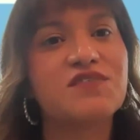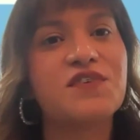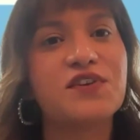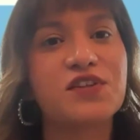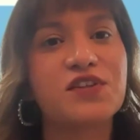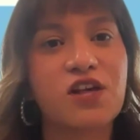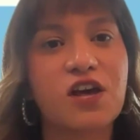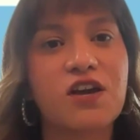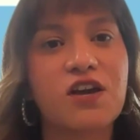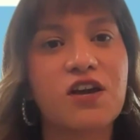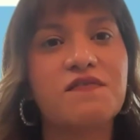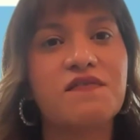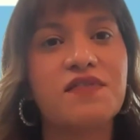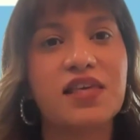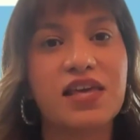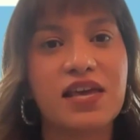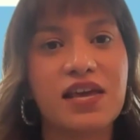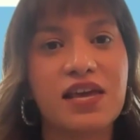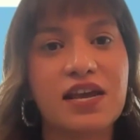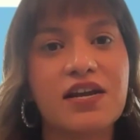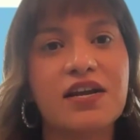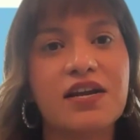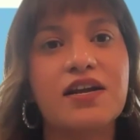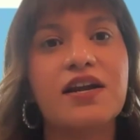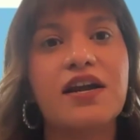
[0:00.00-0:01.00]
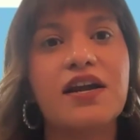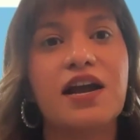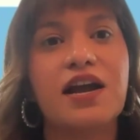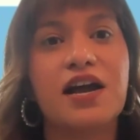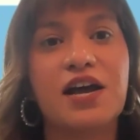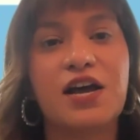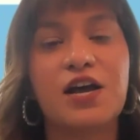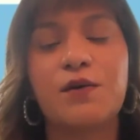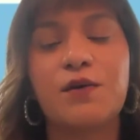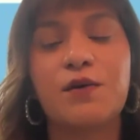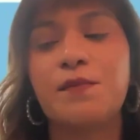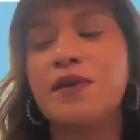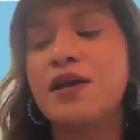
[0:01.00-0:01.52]
for a lot of the
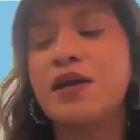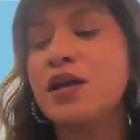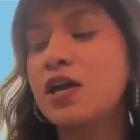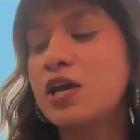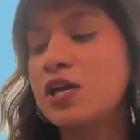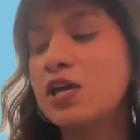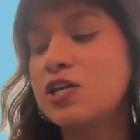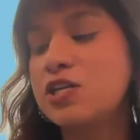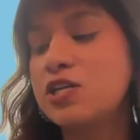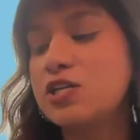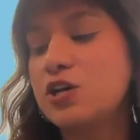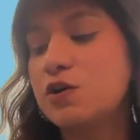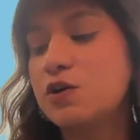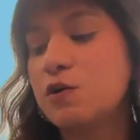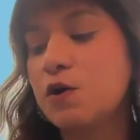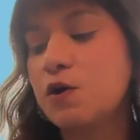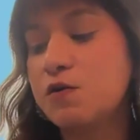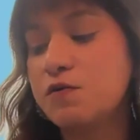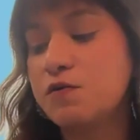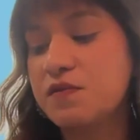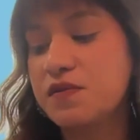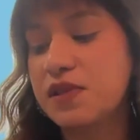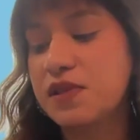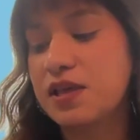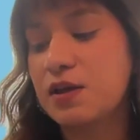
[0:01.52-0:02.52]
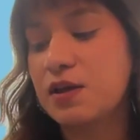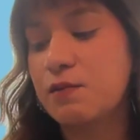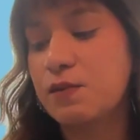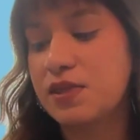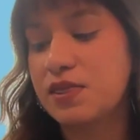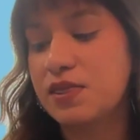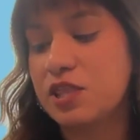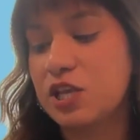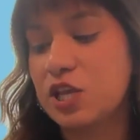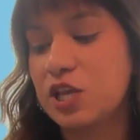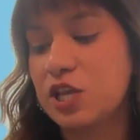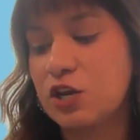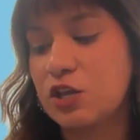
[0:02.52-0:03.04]
year. So hopefully
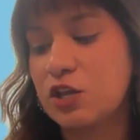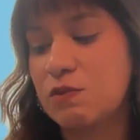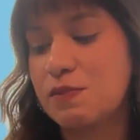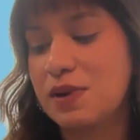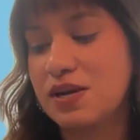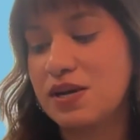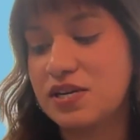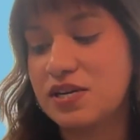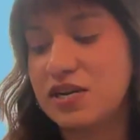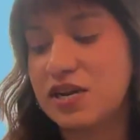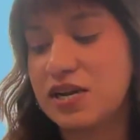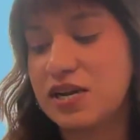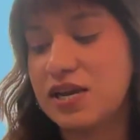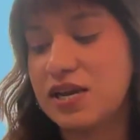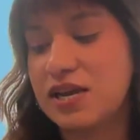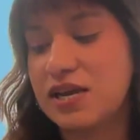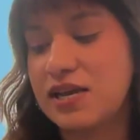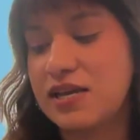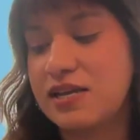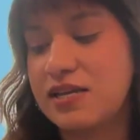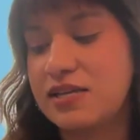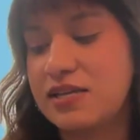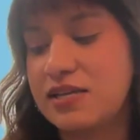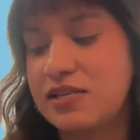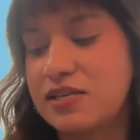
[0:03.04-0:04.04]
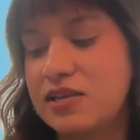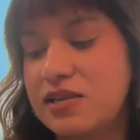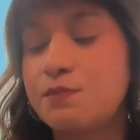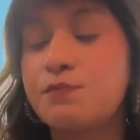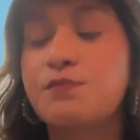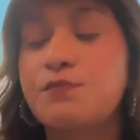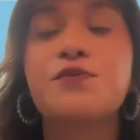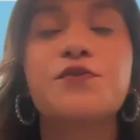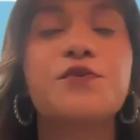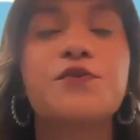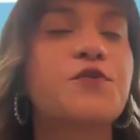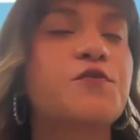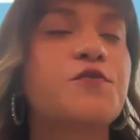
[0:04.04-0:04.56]
when, the budget is
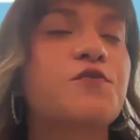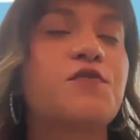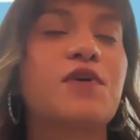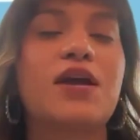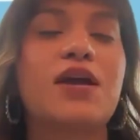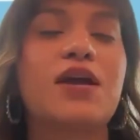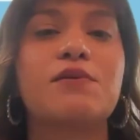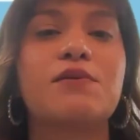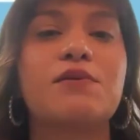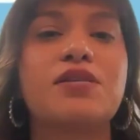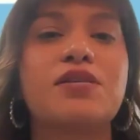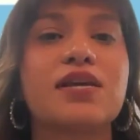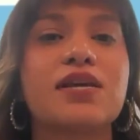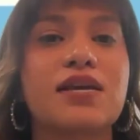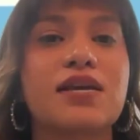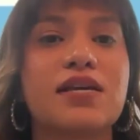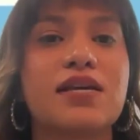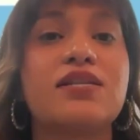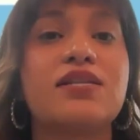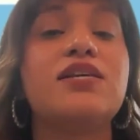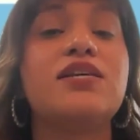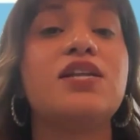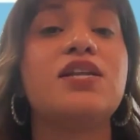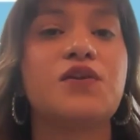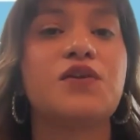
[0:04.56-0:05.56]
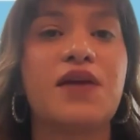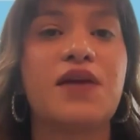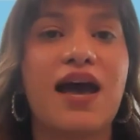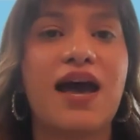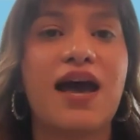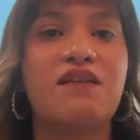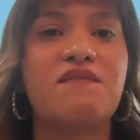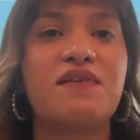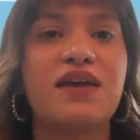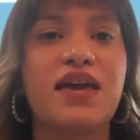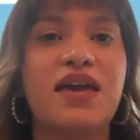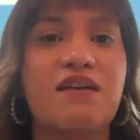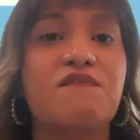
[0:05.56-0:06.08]
improved, we're able to continue to
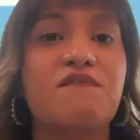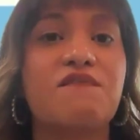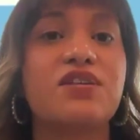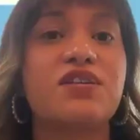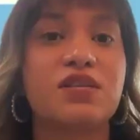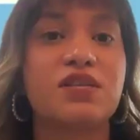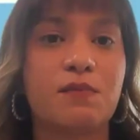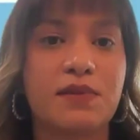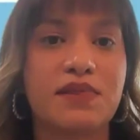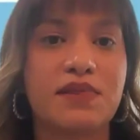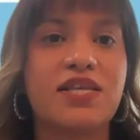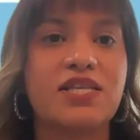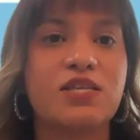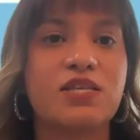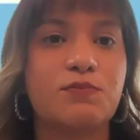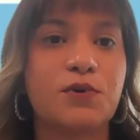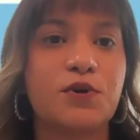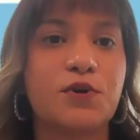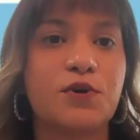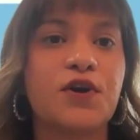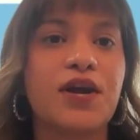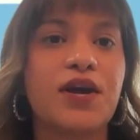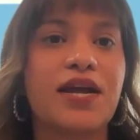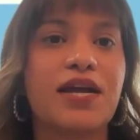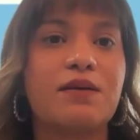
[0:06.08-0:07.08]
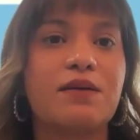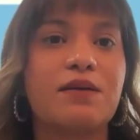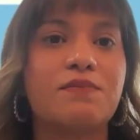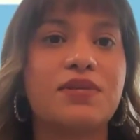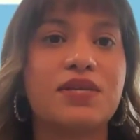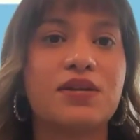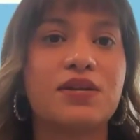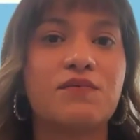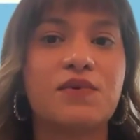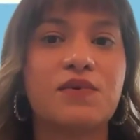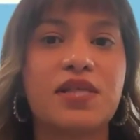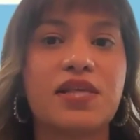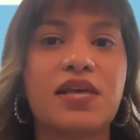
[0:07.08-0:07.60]
advocate for some of these programs
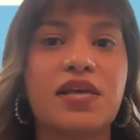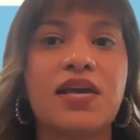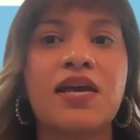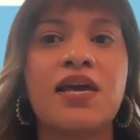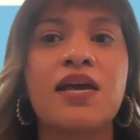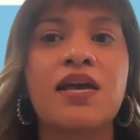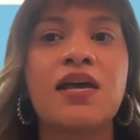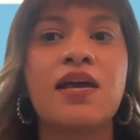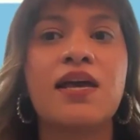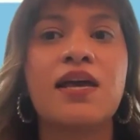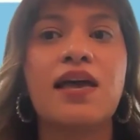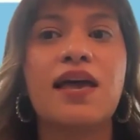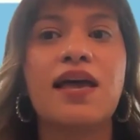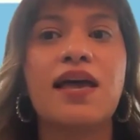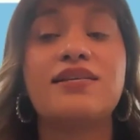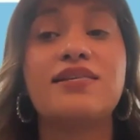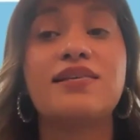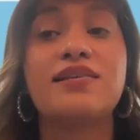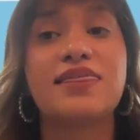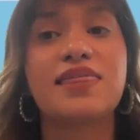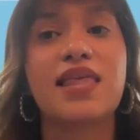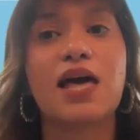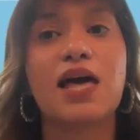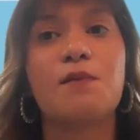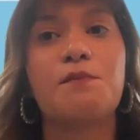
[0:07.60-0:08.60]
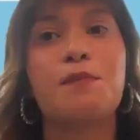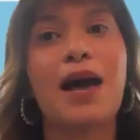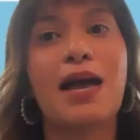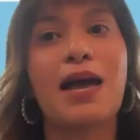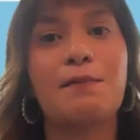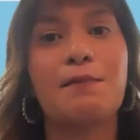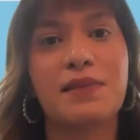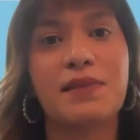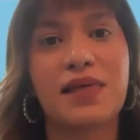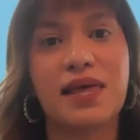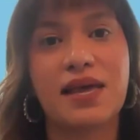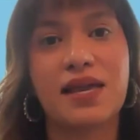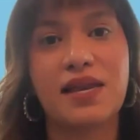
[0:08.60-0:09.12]
and really extend that
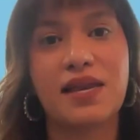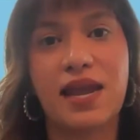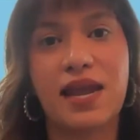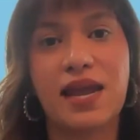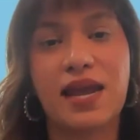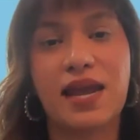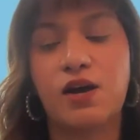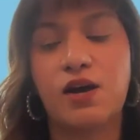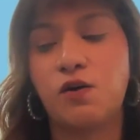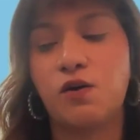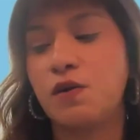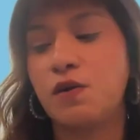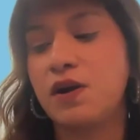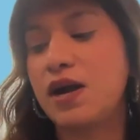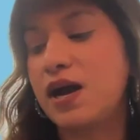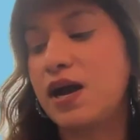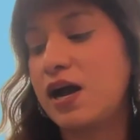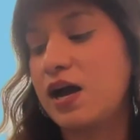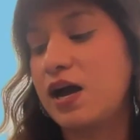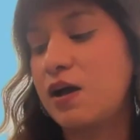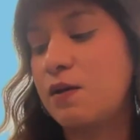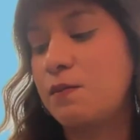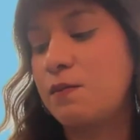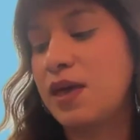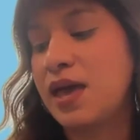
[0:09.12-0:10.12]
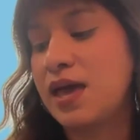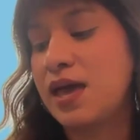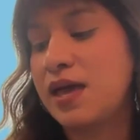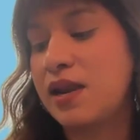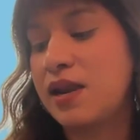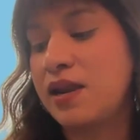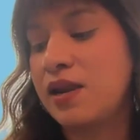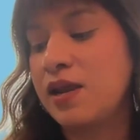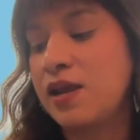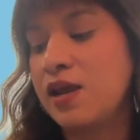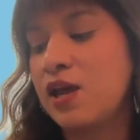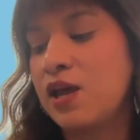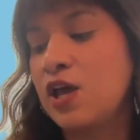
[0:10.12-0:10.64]
pipeline down.
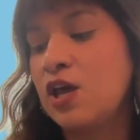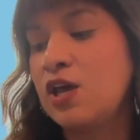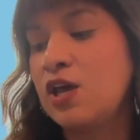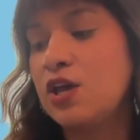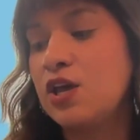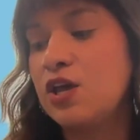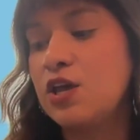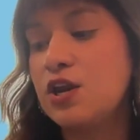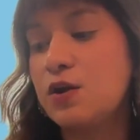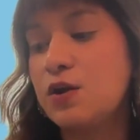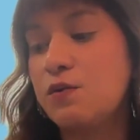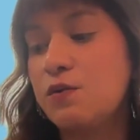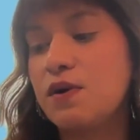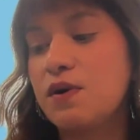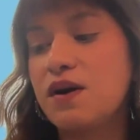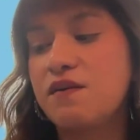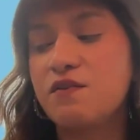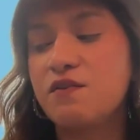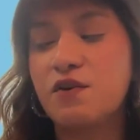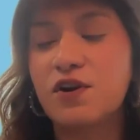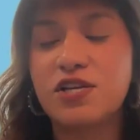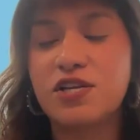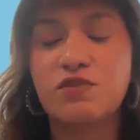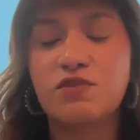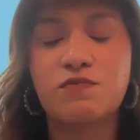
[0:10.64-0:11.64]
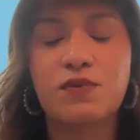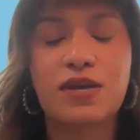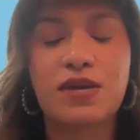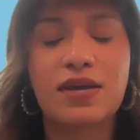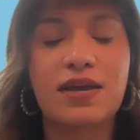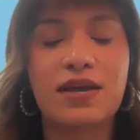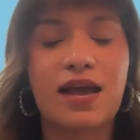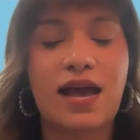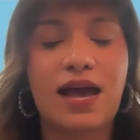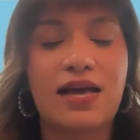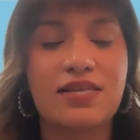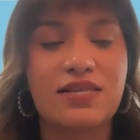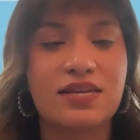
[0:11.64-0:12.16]
And of course, we
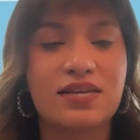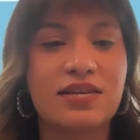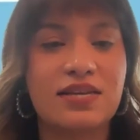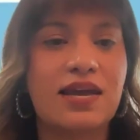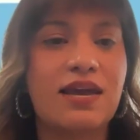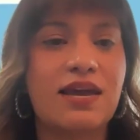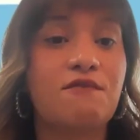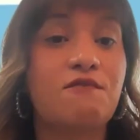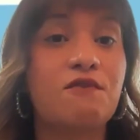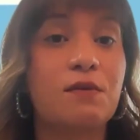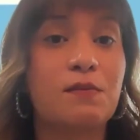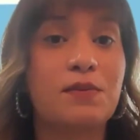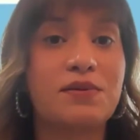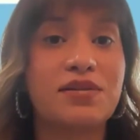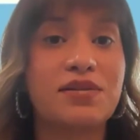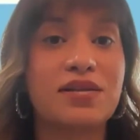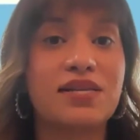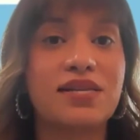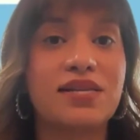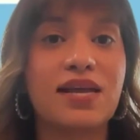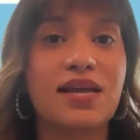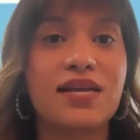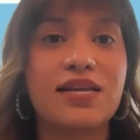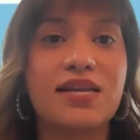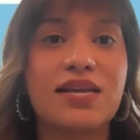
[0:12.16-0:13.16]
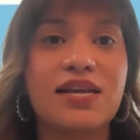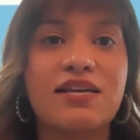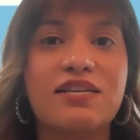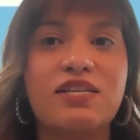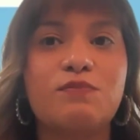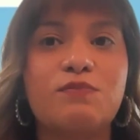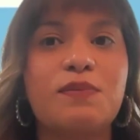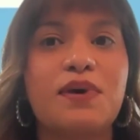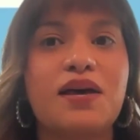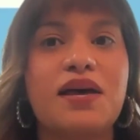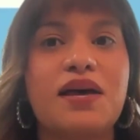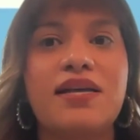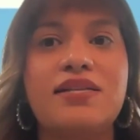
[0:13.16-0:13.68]
at CDA represent dentists,
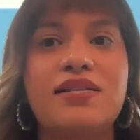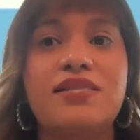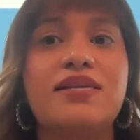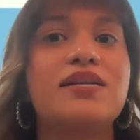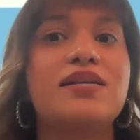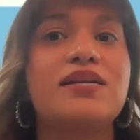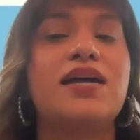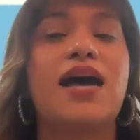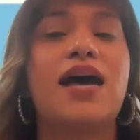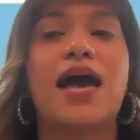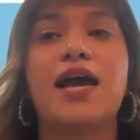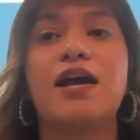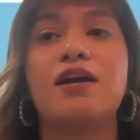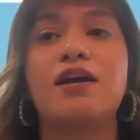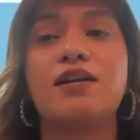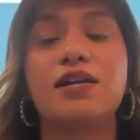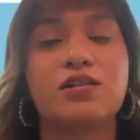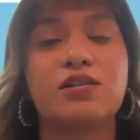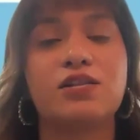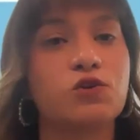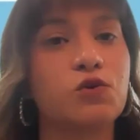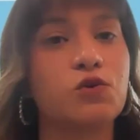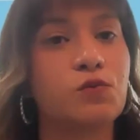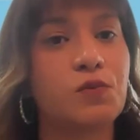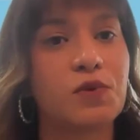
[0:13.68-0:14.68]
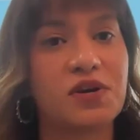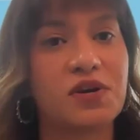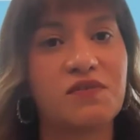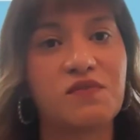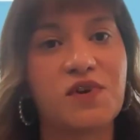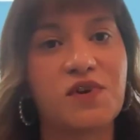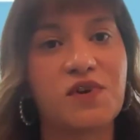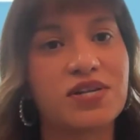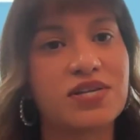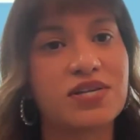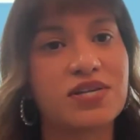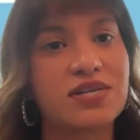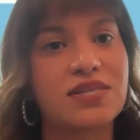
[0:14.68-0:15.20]
but it's the entire dental
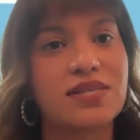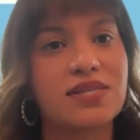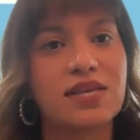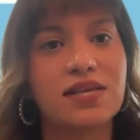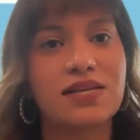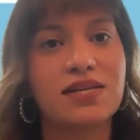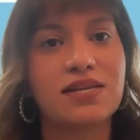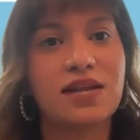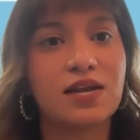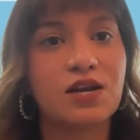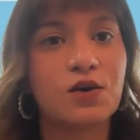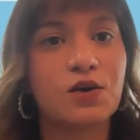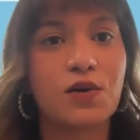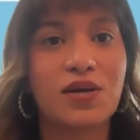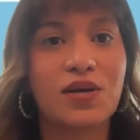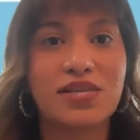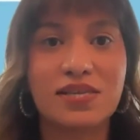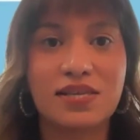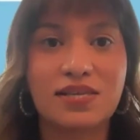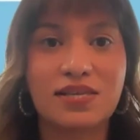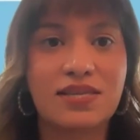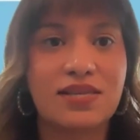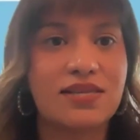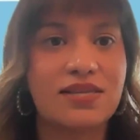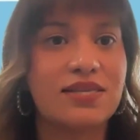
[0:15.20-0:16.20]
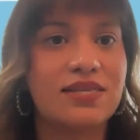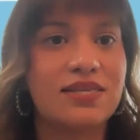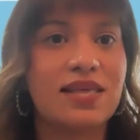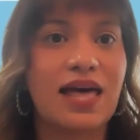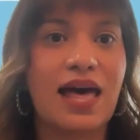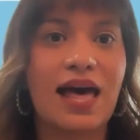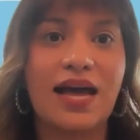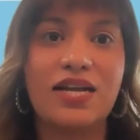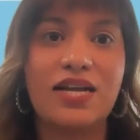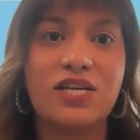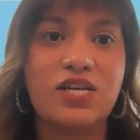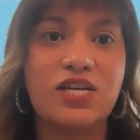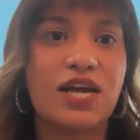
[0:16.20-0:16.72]
workforce. It's the dental assistants, the
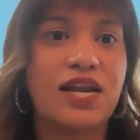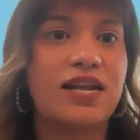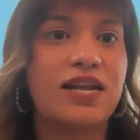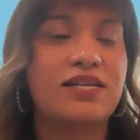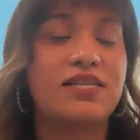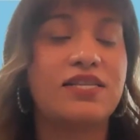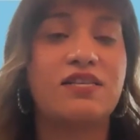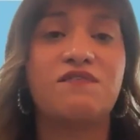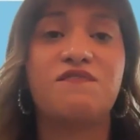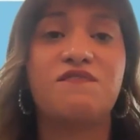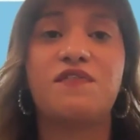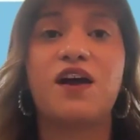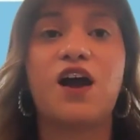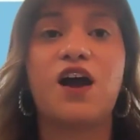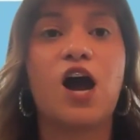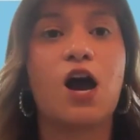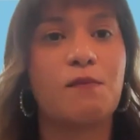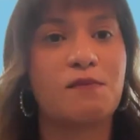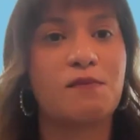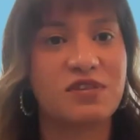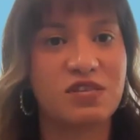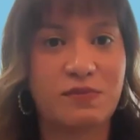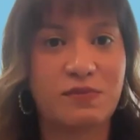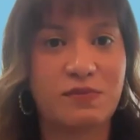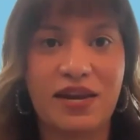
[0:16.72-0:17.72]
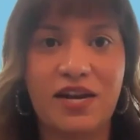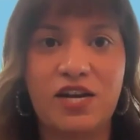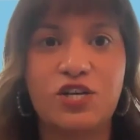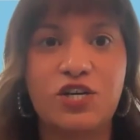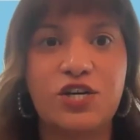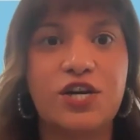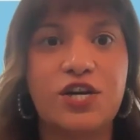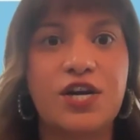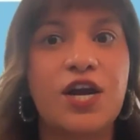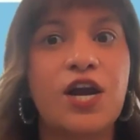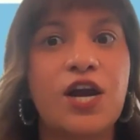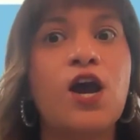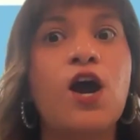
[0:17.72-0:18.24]
hygienist, the front office
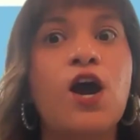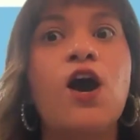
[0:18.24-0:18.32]
manager.